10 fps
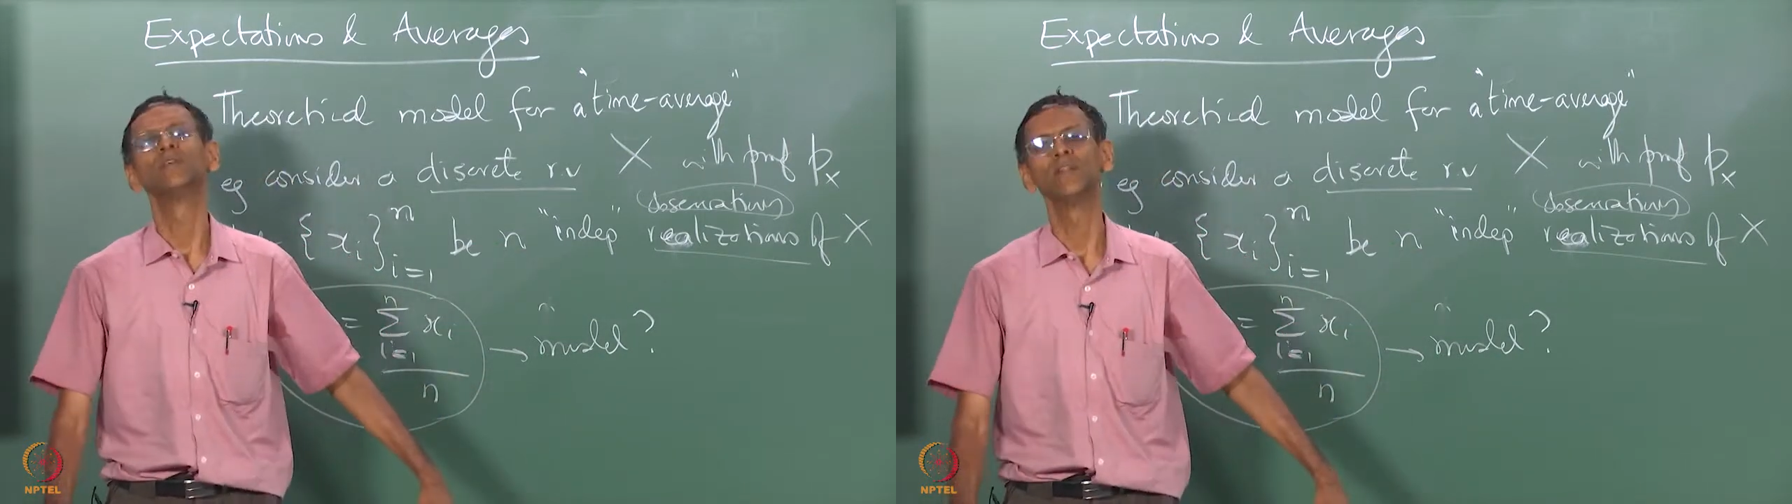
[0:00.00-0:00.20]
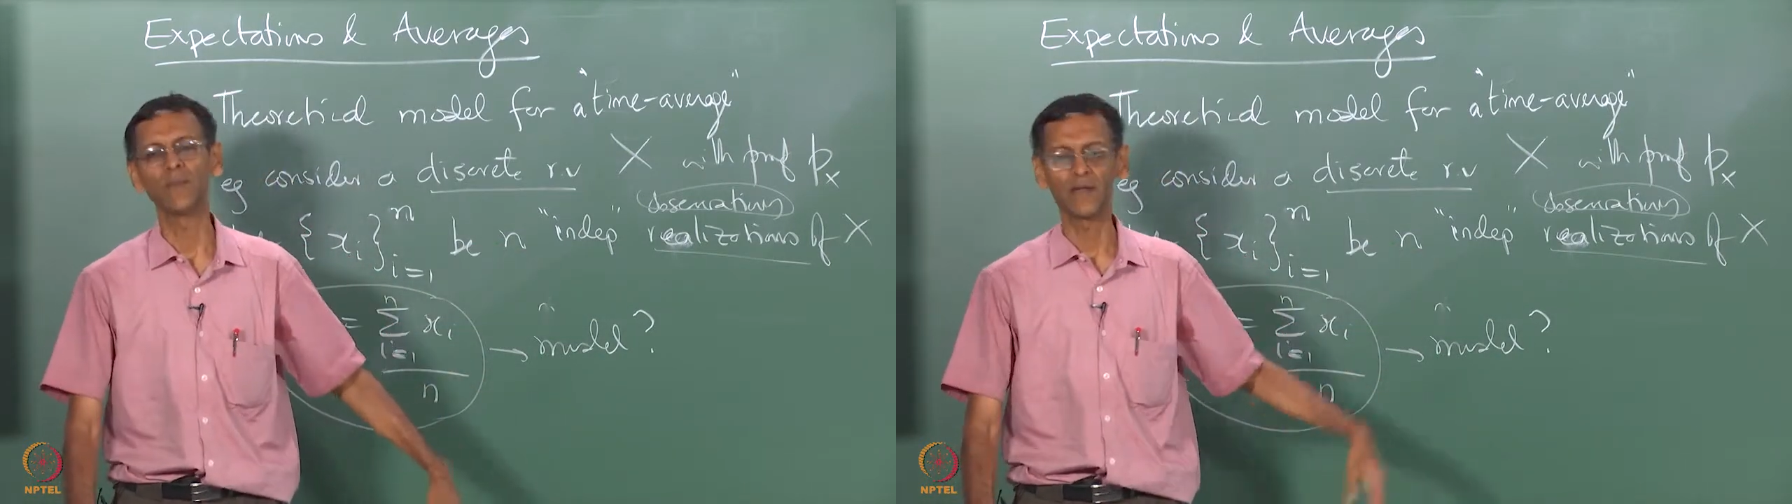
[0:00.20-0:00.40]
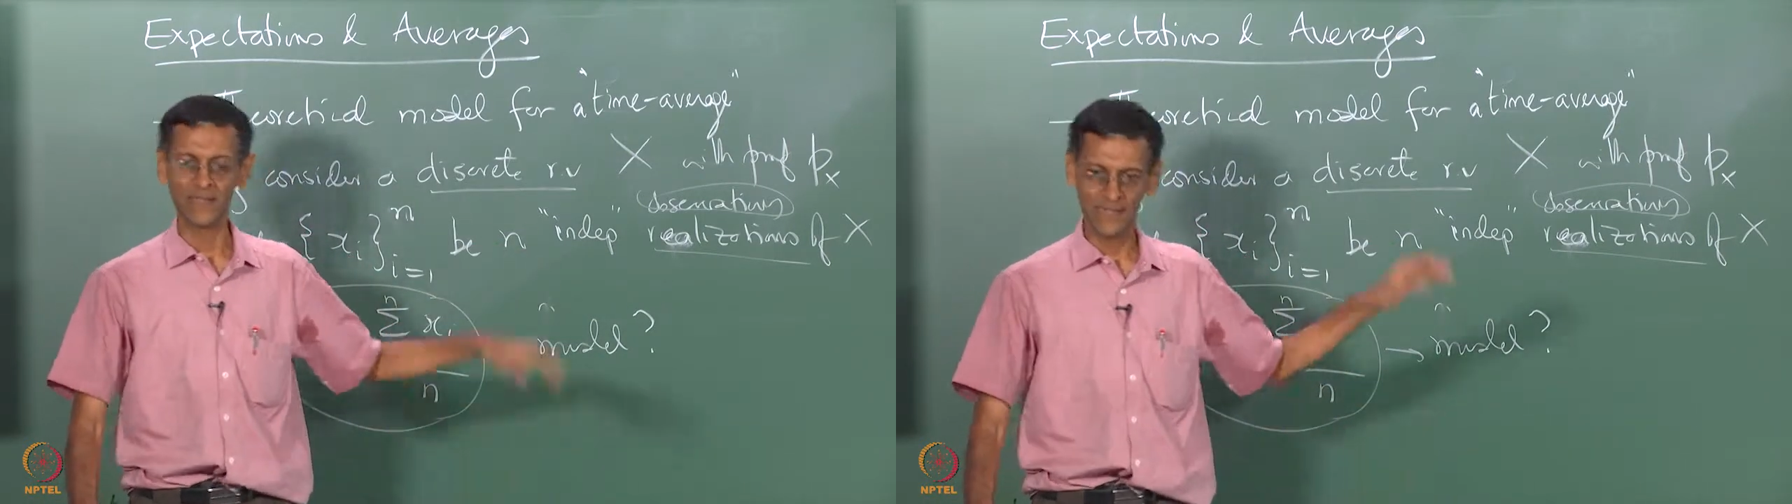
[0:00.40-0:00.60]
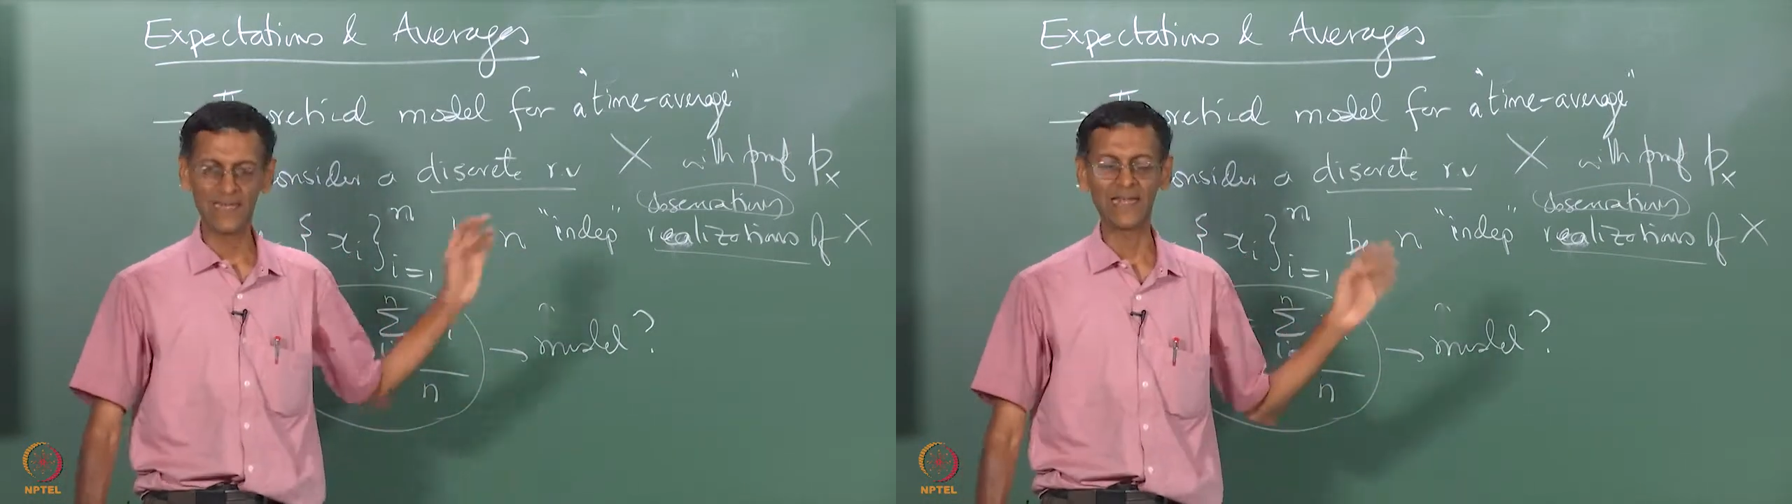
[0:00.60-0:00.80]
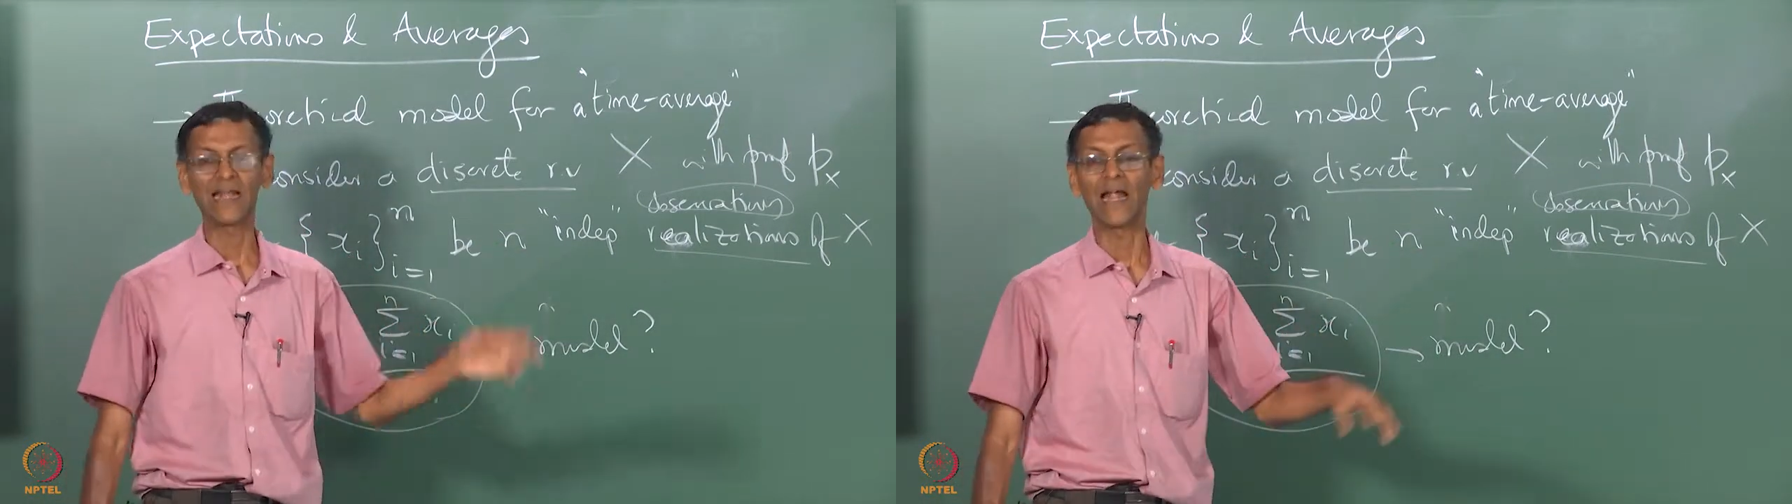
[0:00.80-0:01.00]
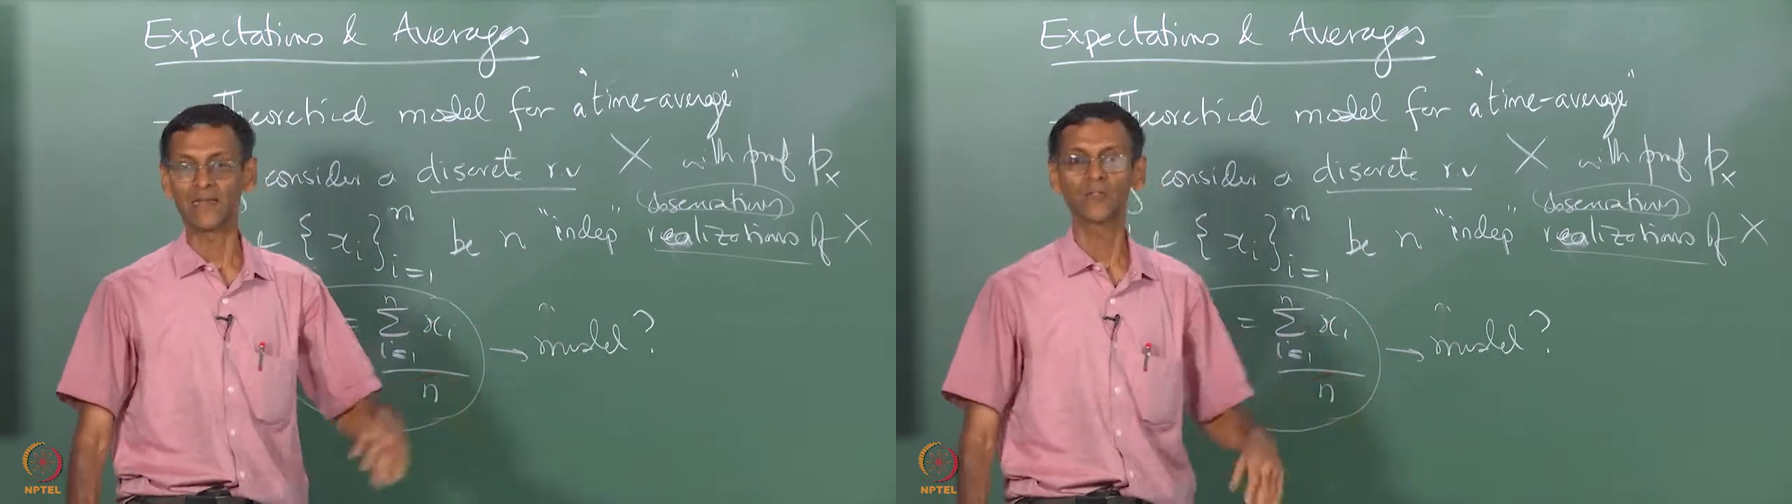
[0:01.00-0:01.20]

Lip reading: in the middle, and then like that.